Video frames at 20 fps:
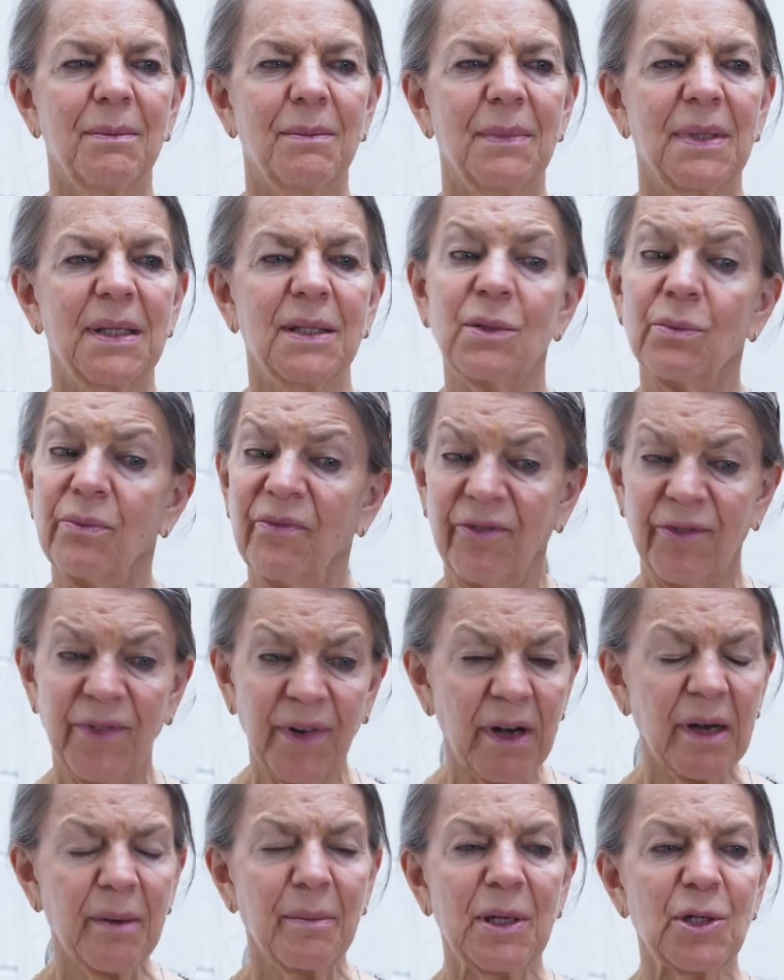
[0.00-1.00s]
it's
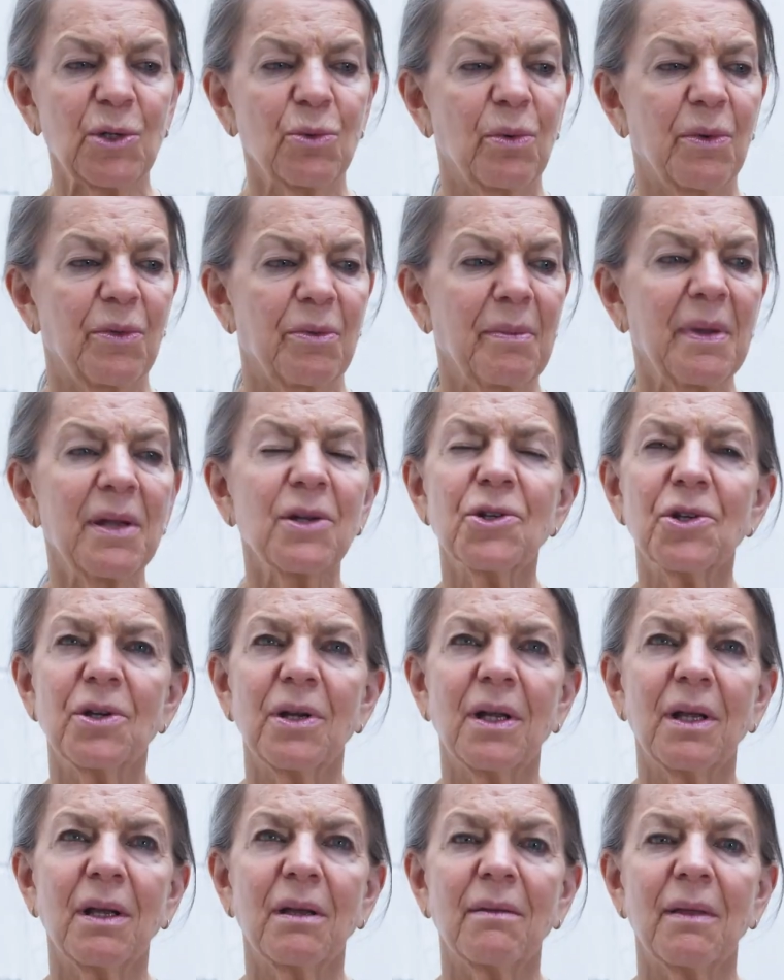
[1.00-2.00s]
very much worth
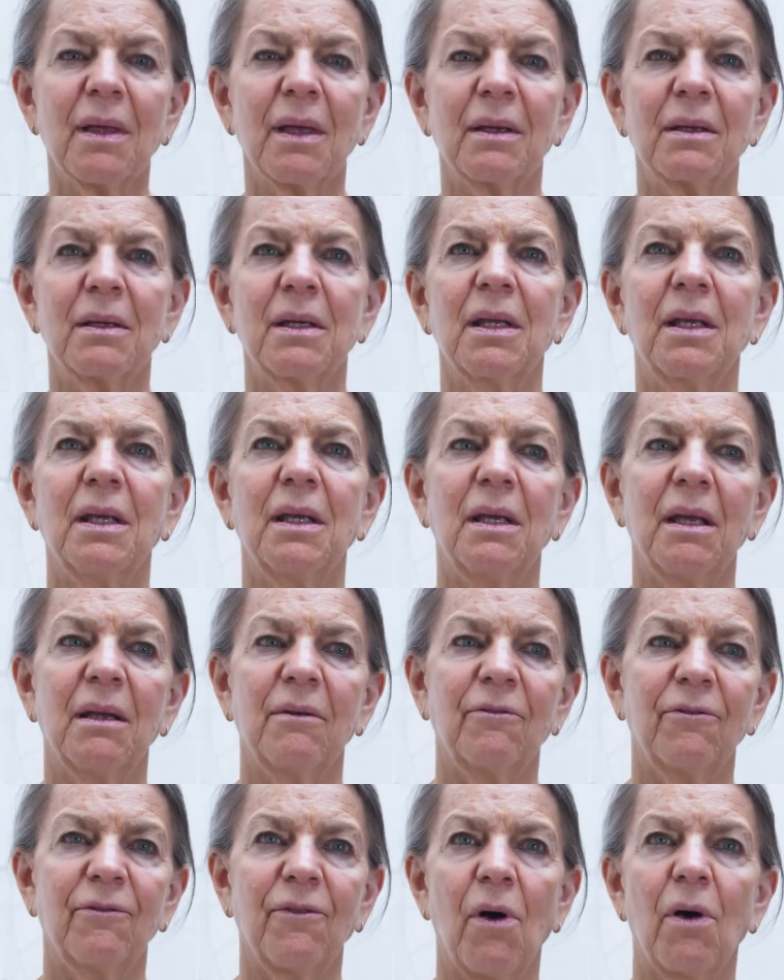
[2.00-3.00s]
mentioning that he
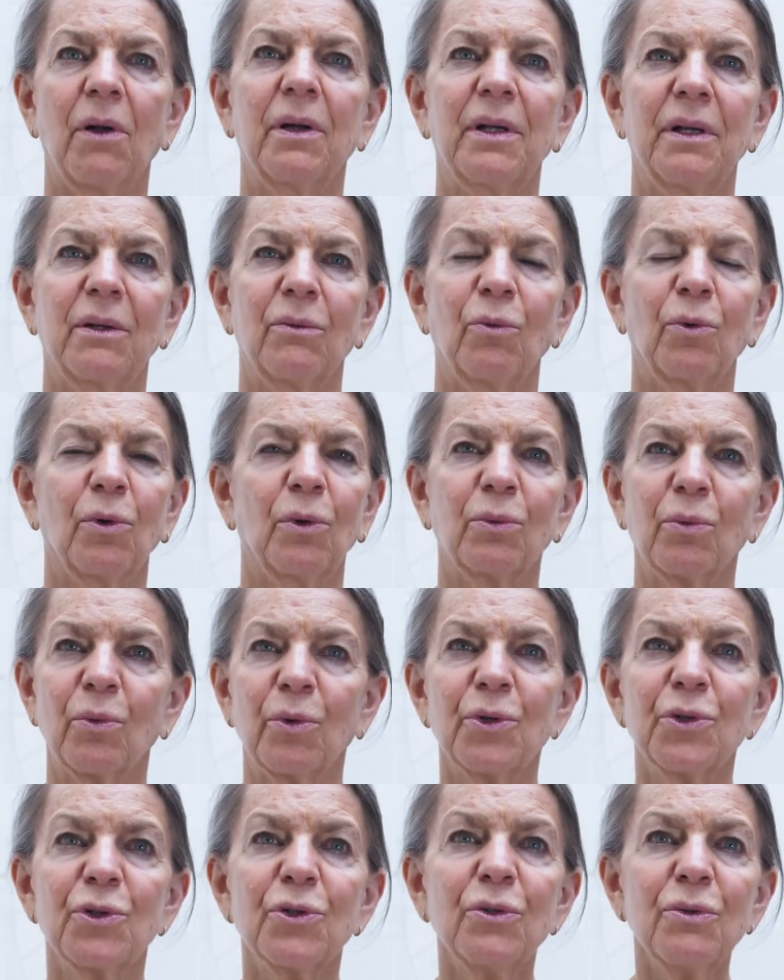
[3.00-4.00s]
had fought in World
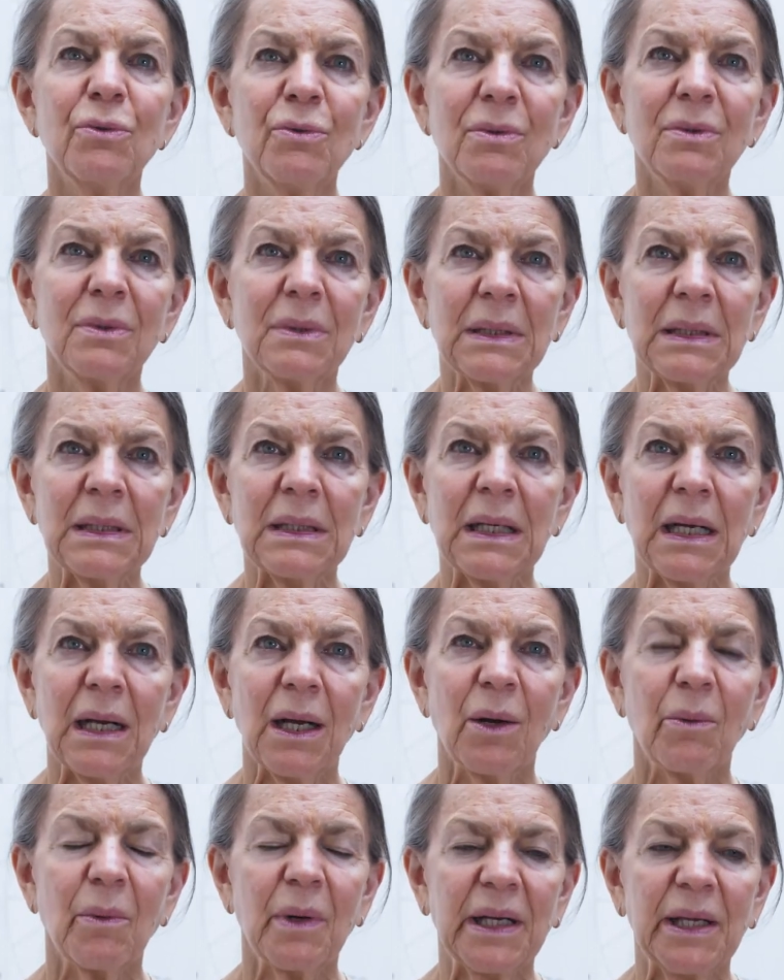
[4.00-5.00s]
War II
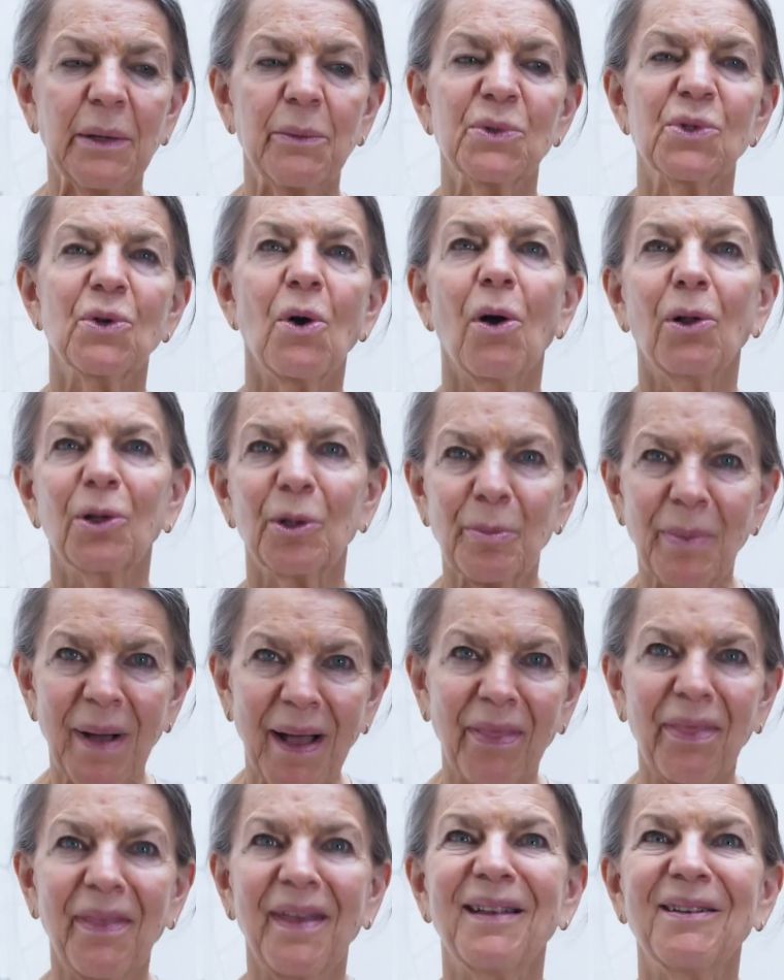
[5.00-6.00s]
when he was called
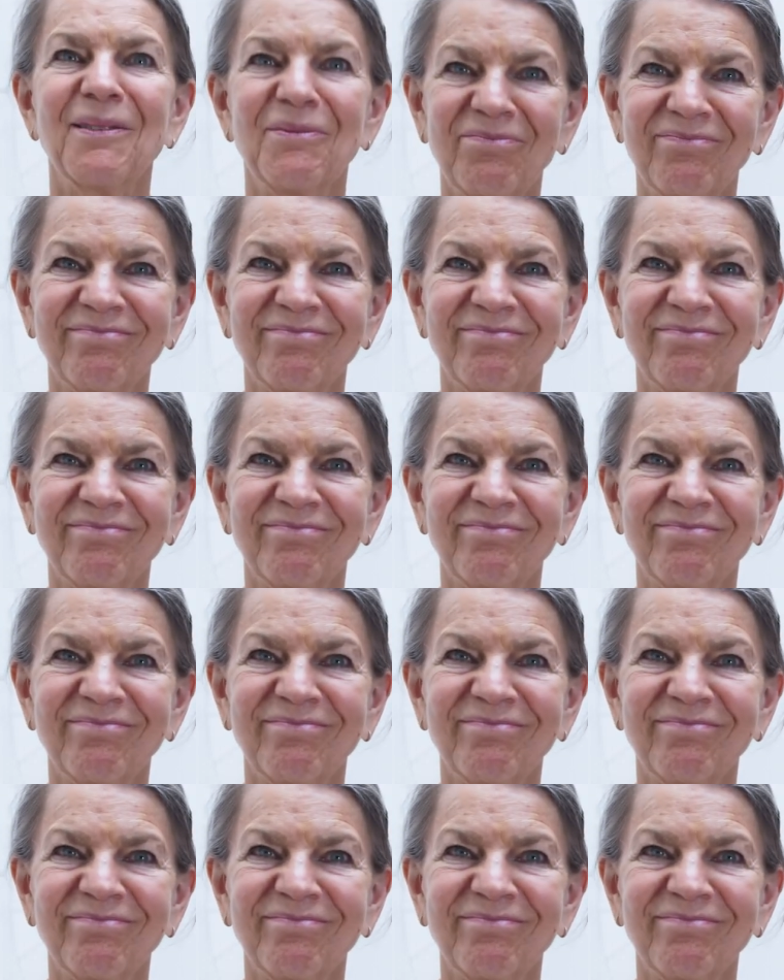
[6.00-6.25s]
upon then